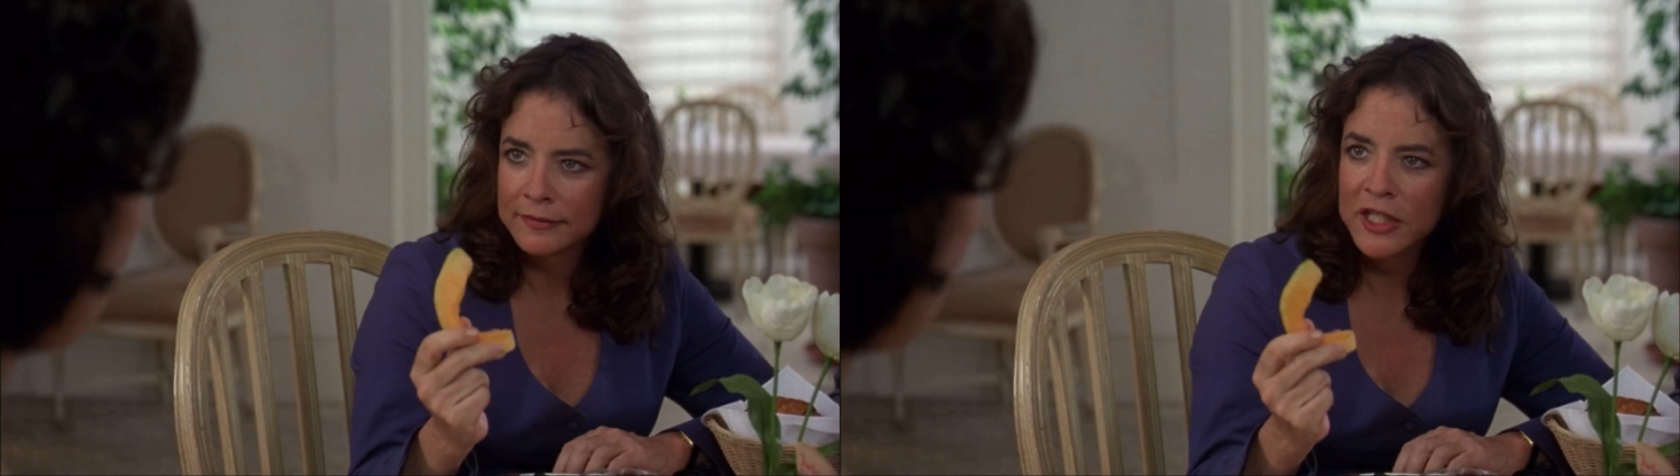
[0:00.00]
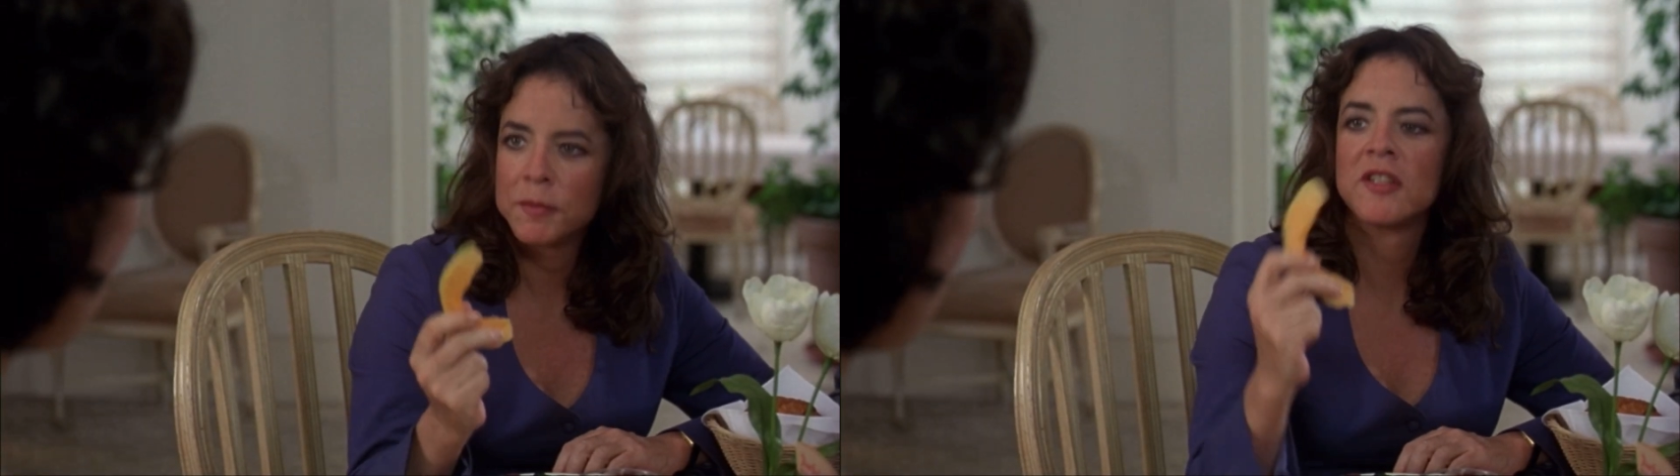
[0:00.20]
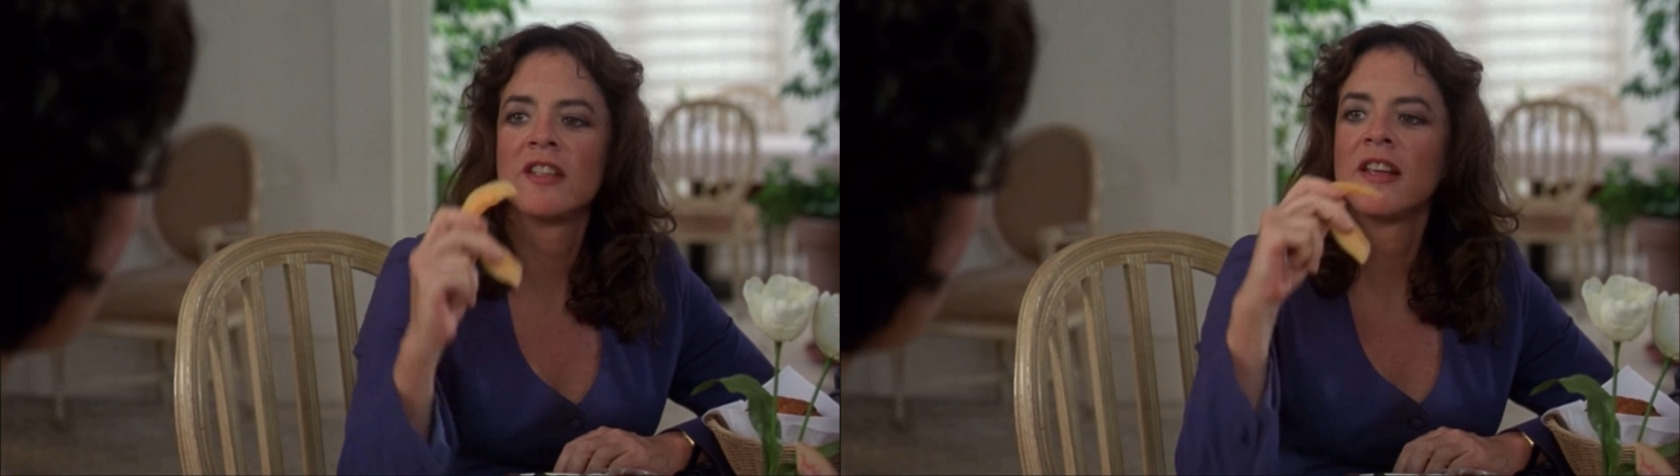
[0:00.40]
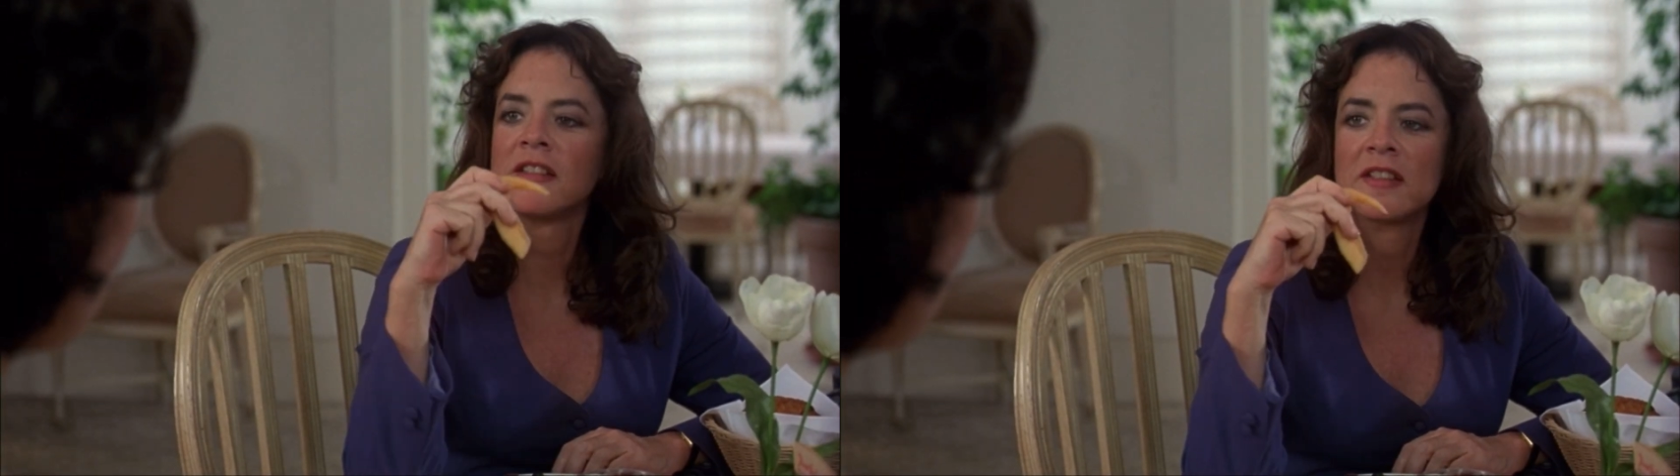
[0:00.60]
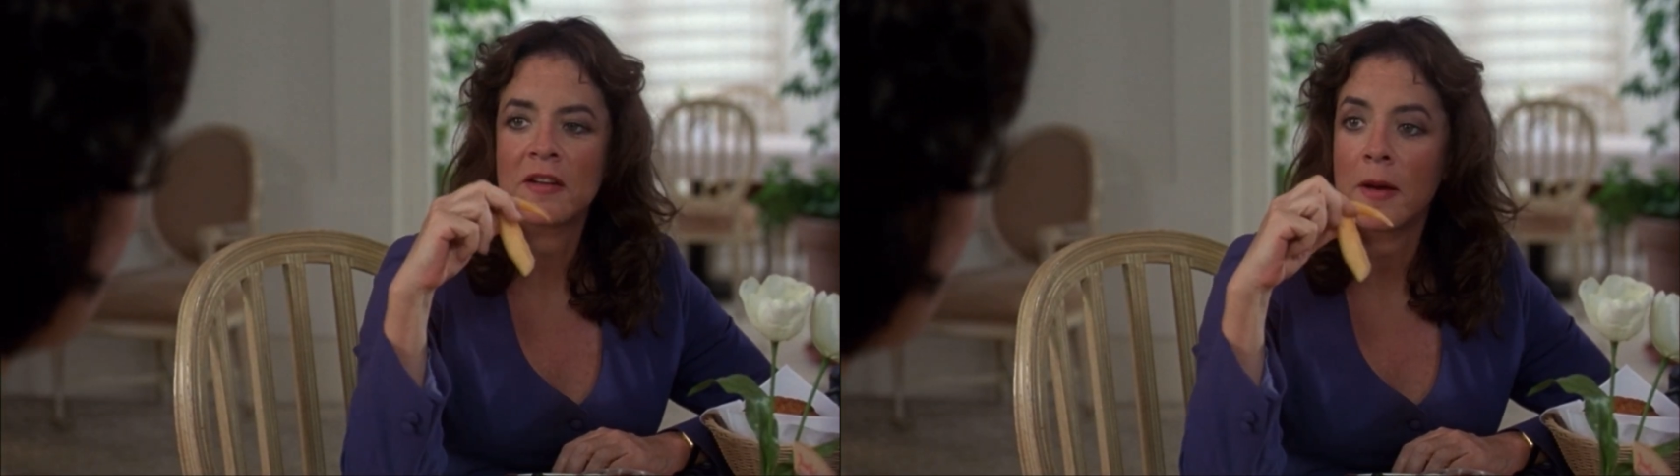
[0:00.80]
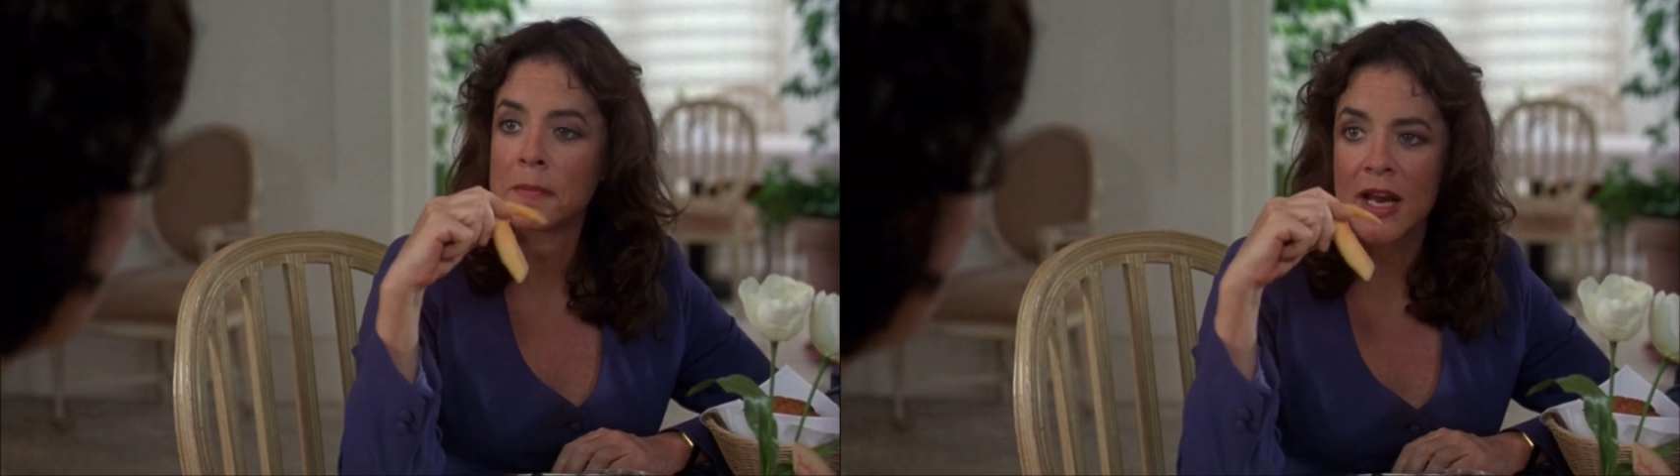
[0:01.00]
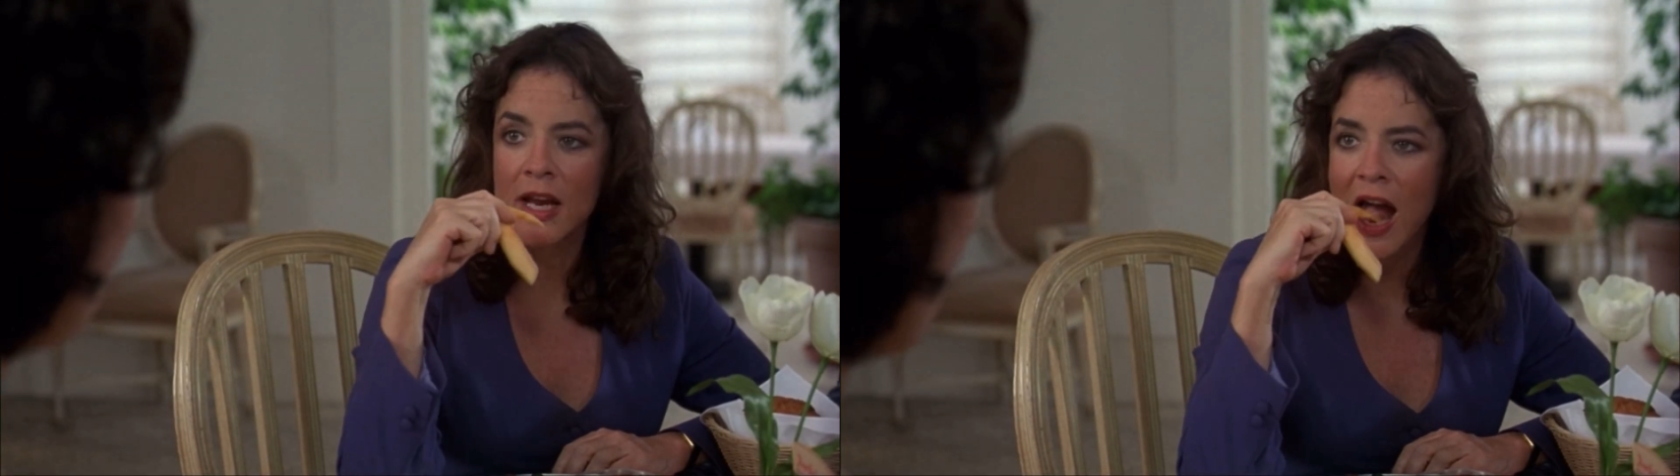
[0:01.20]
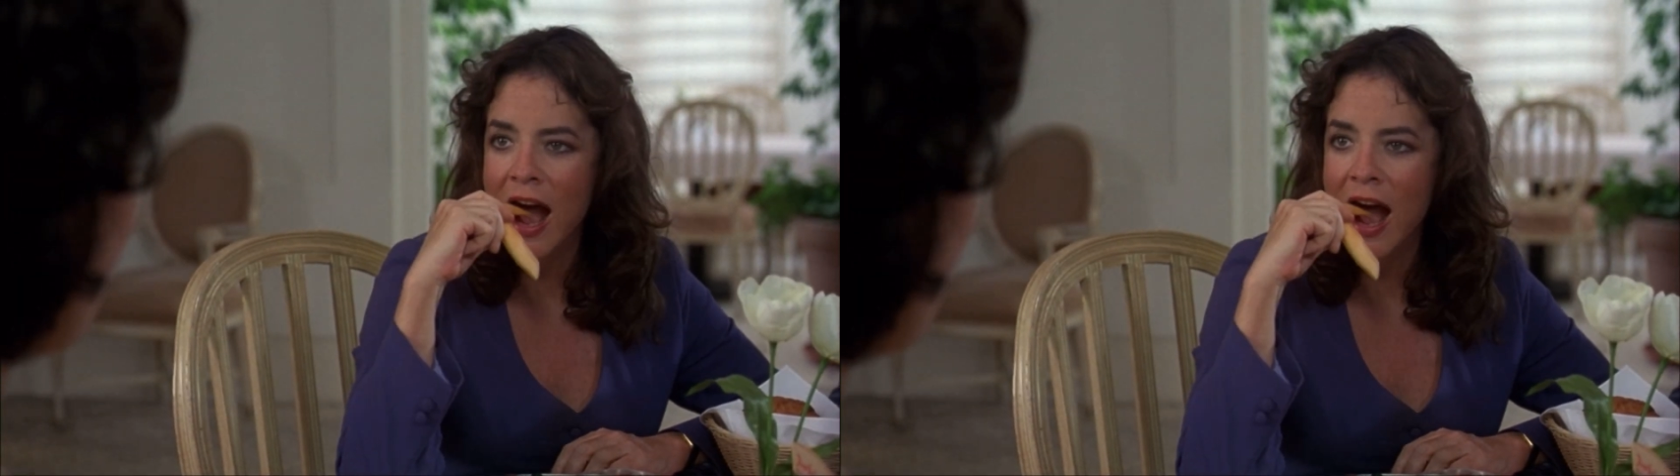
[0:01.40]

He's been seeing this cupcake.